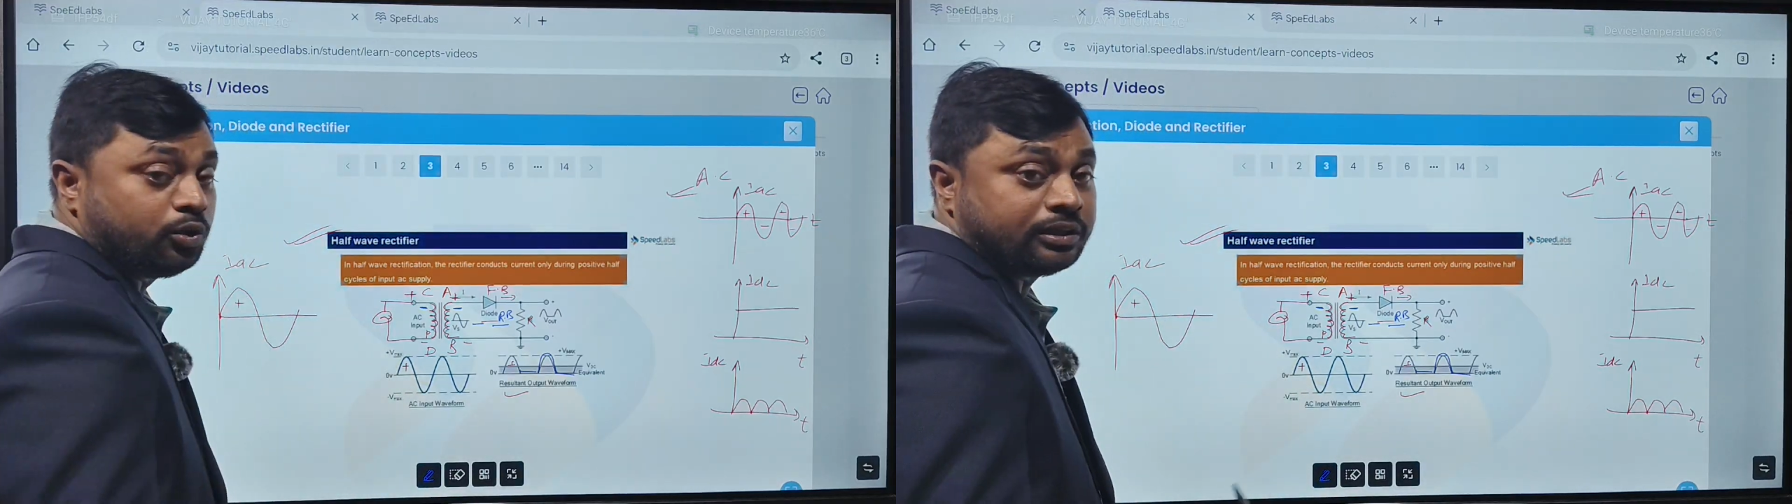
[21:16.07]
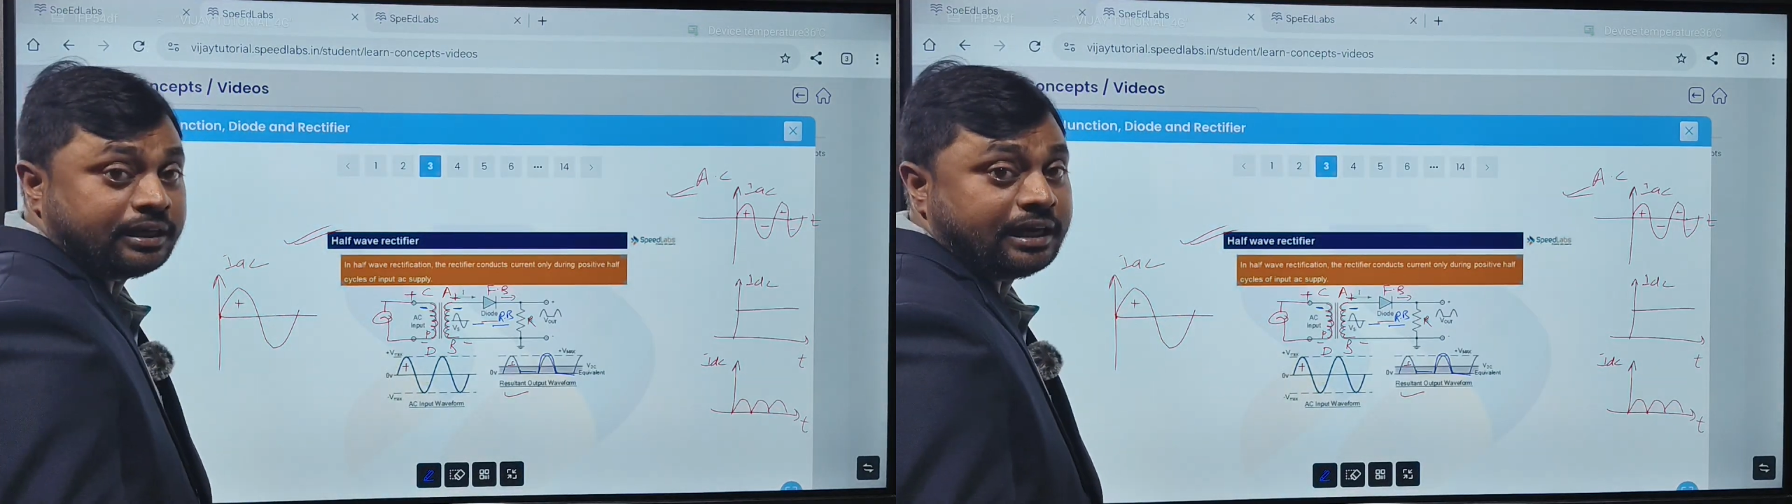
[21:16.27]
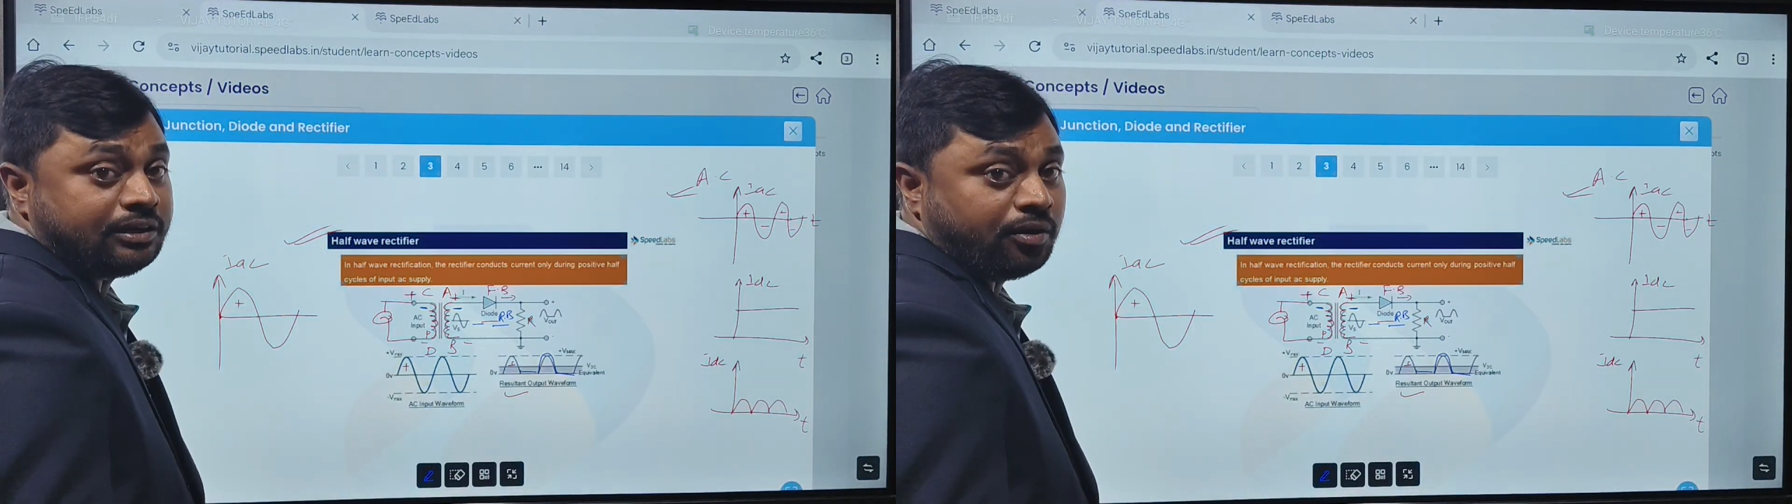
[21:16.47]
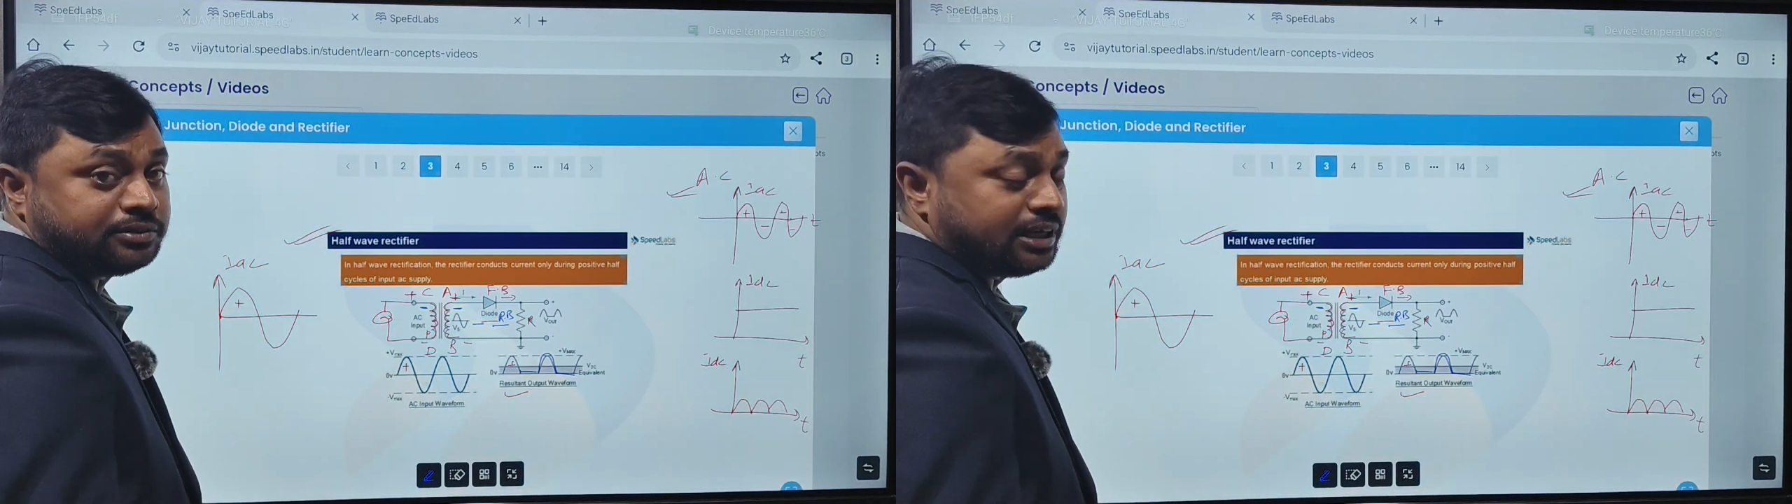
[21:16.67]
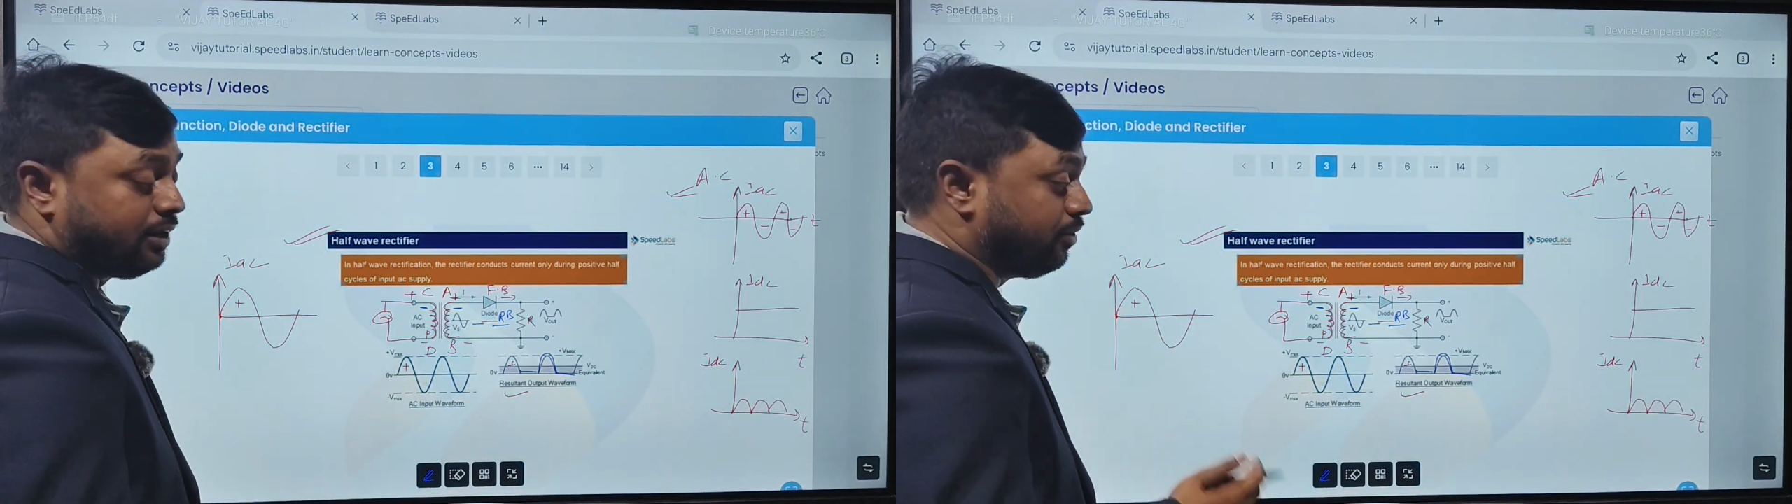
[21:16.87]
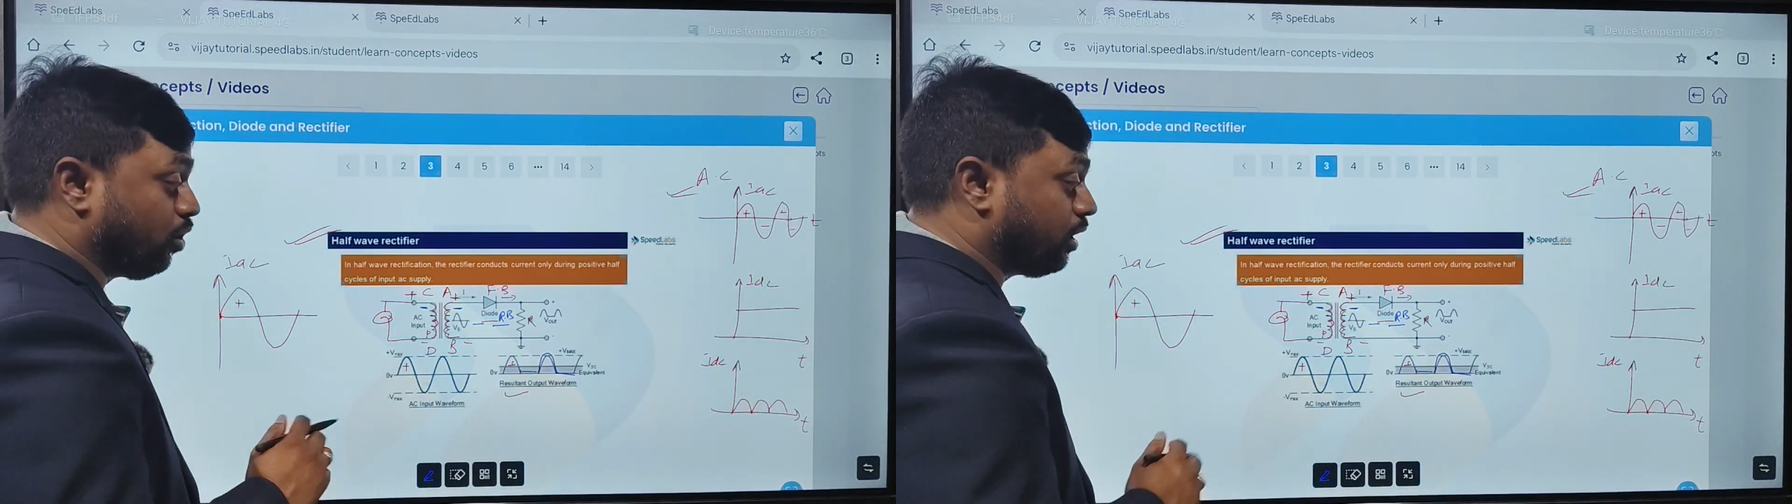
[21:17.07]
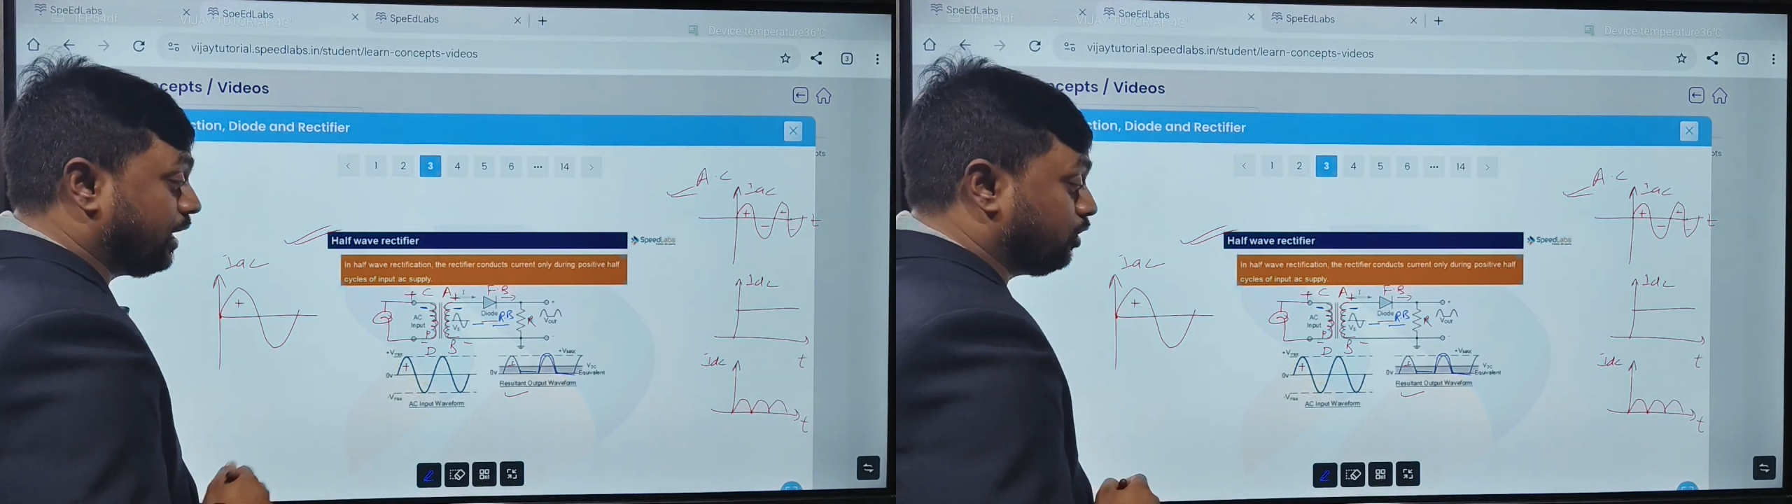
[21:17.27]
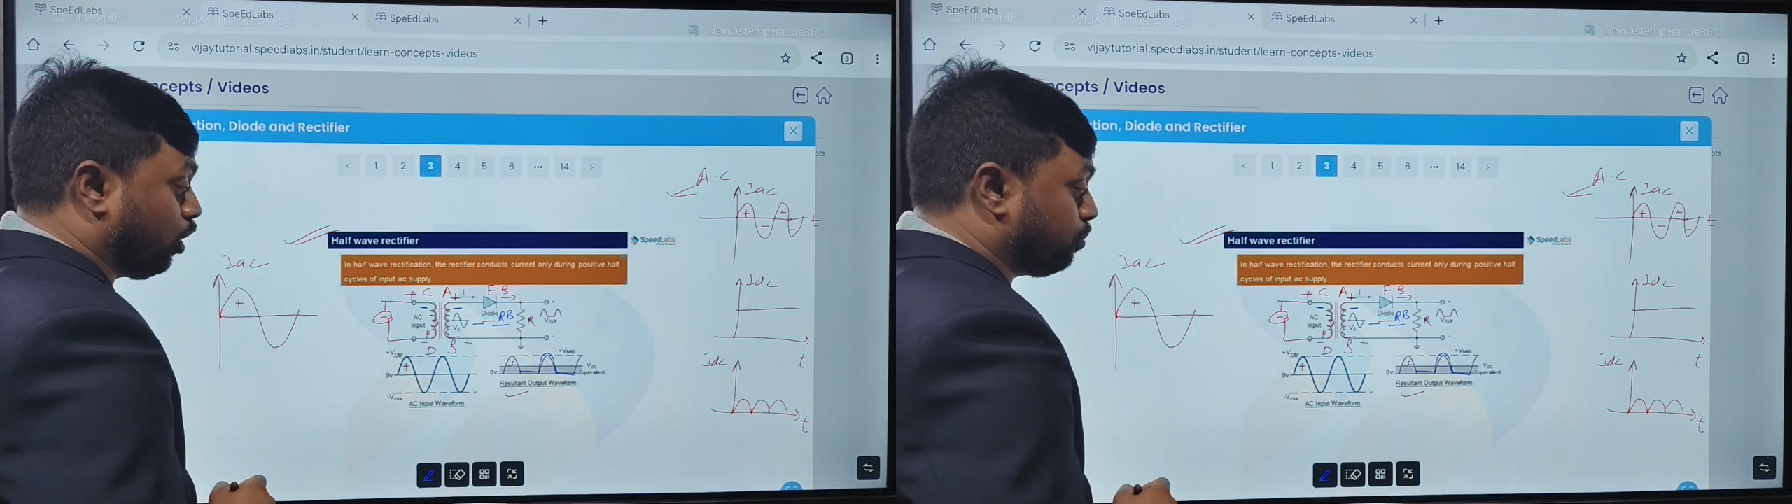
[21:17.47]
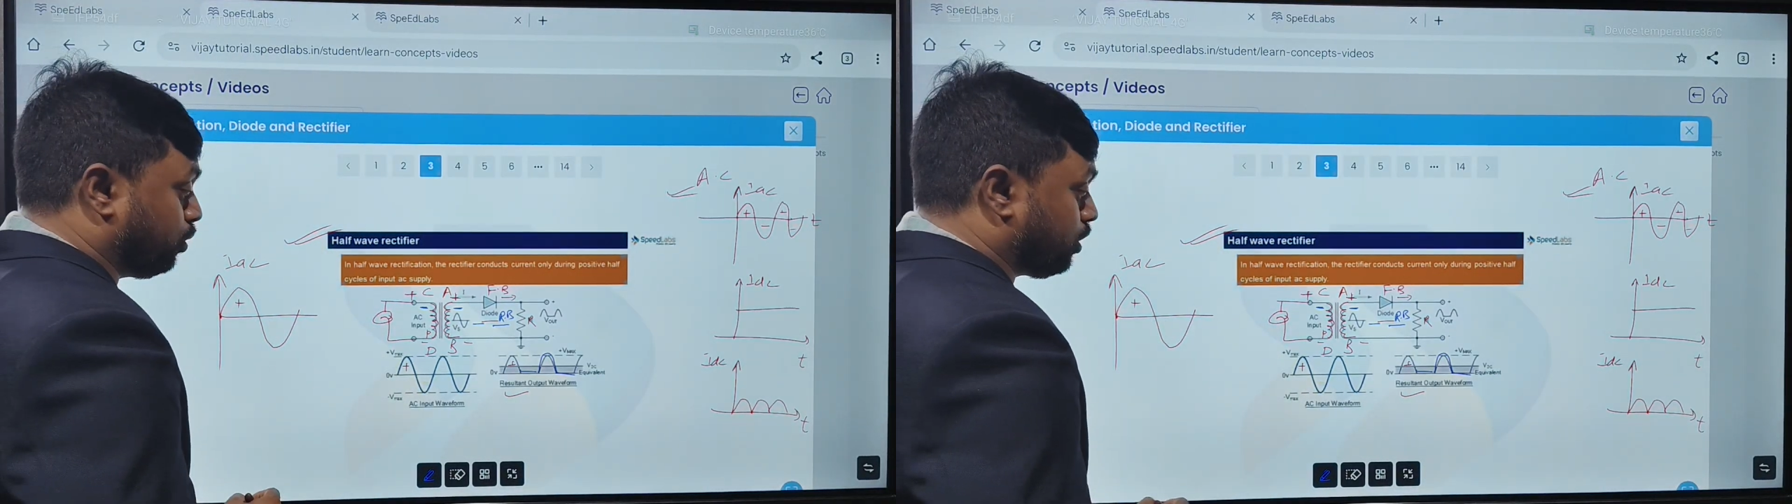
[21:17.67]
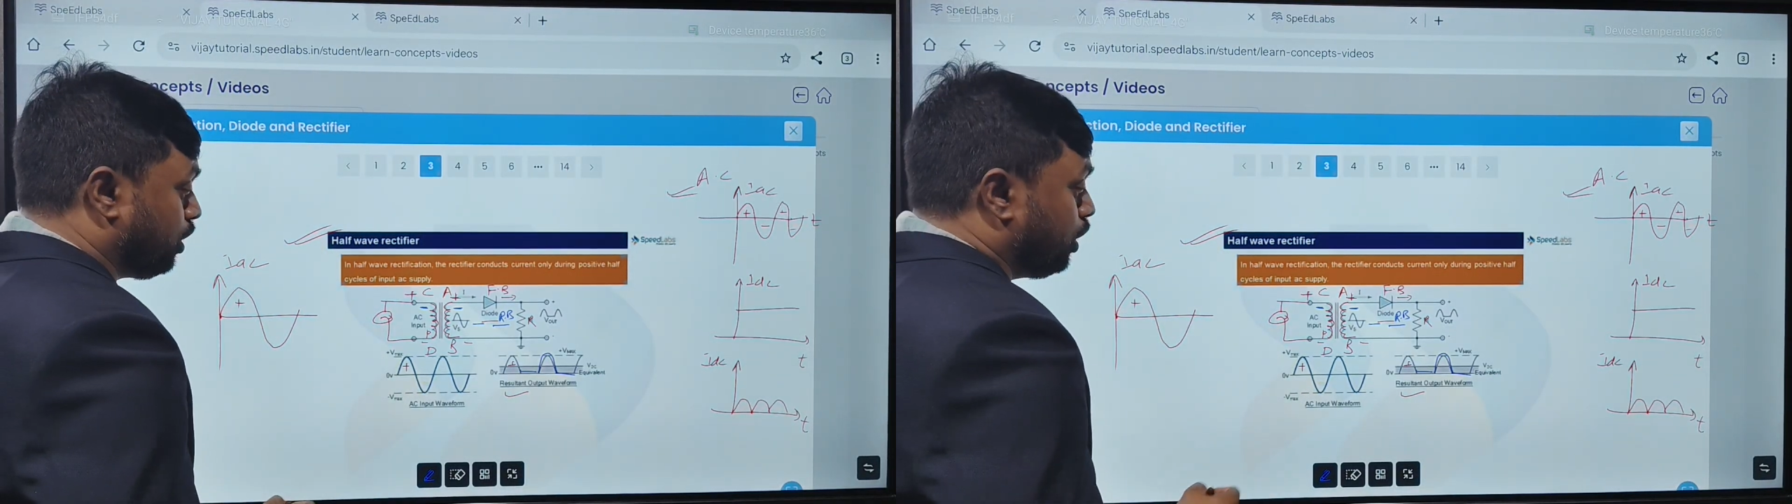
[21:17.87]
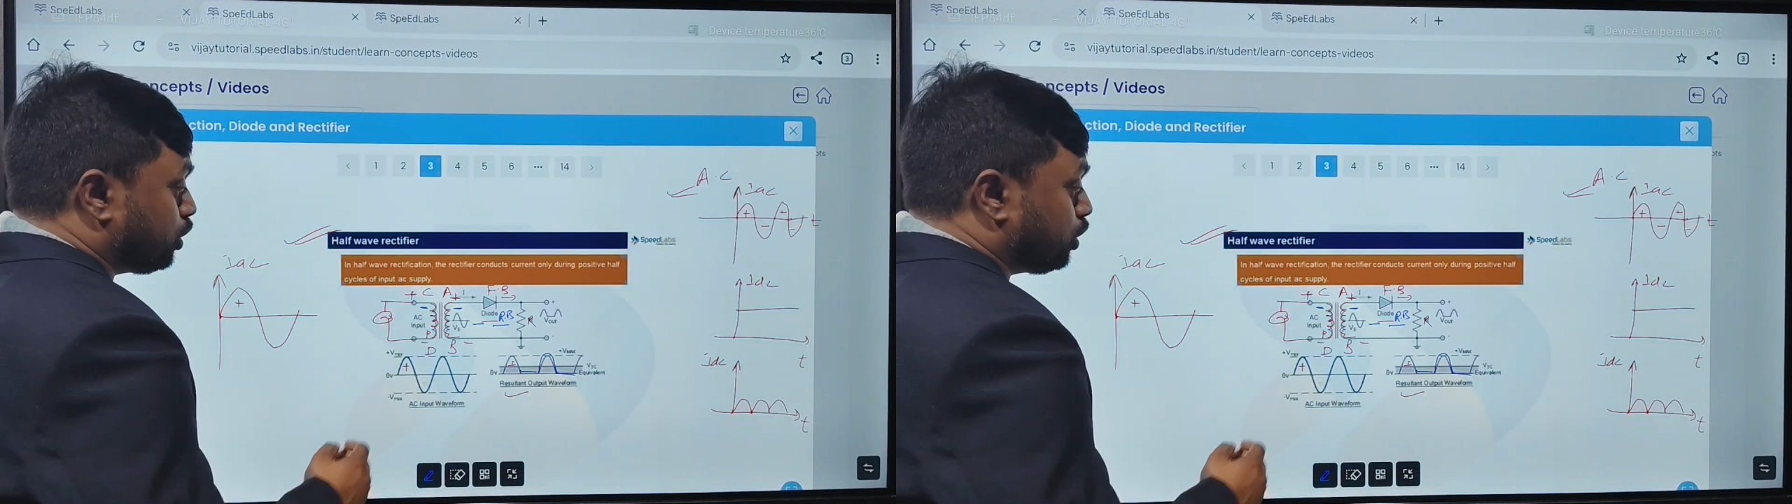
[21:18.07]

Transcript: during the negative half cycle, we will not get the output.